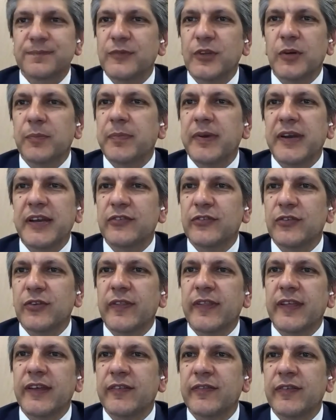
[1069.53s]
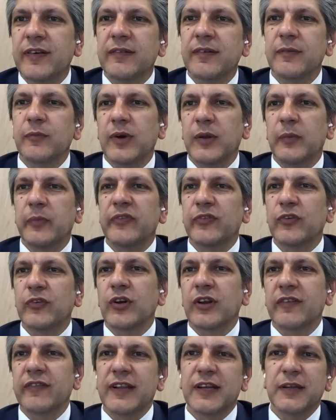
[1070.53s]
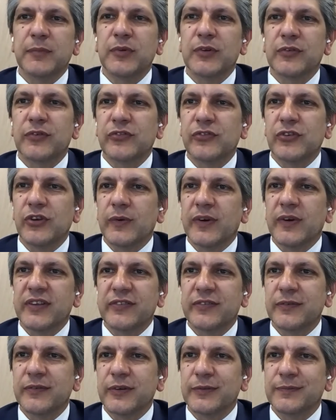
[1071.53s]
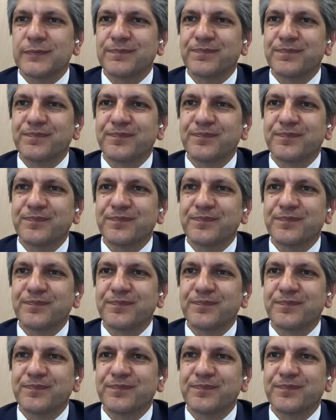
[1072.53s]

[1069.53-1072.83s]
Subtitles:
not based on that, but we've got available to show us, no.